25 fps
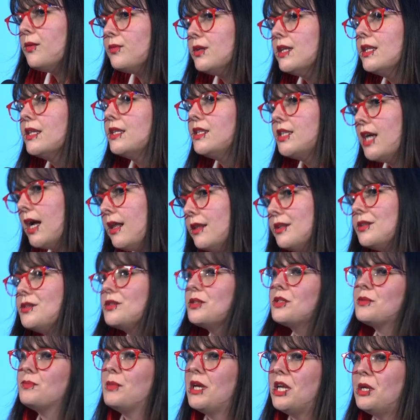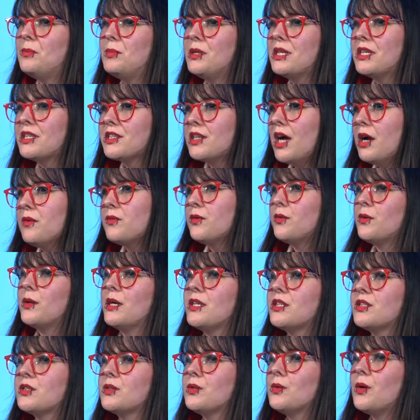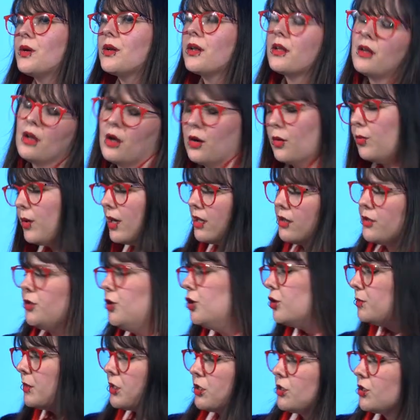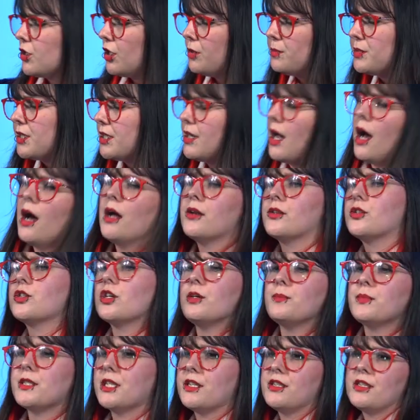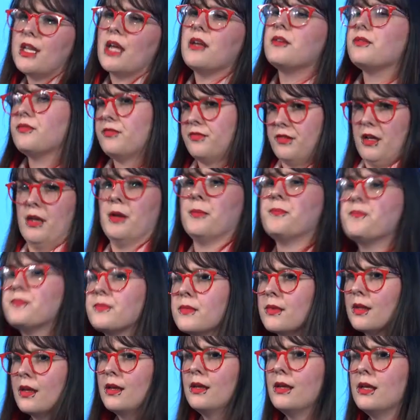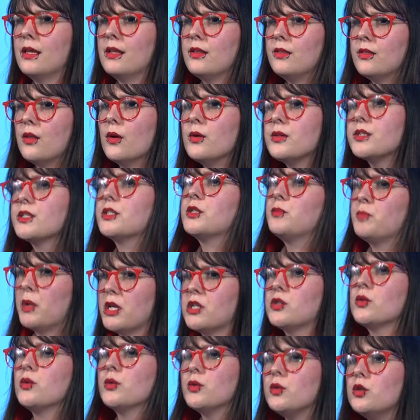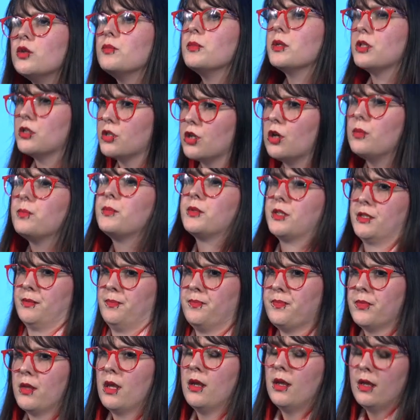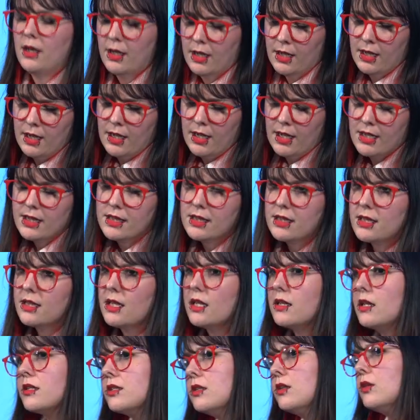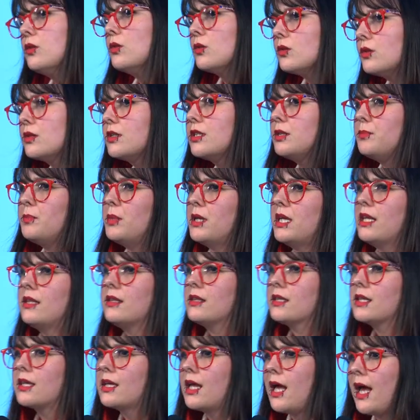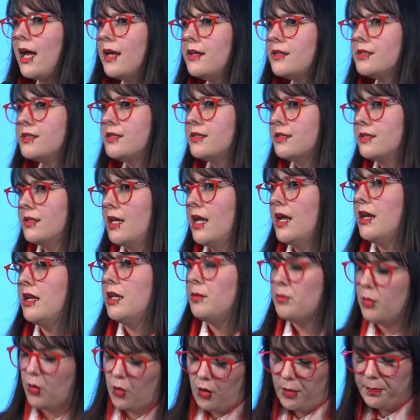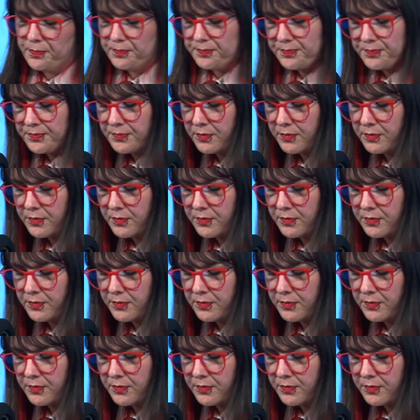that really challenges me because I've always thought, well, human jobs and art jobs are safe. Those are special human jobs. That doesn't look to be the case anymore.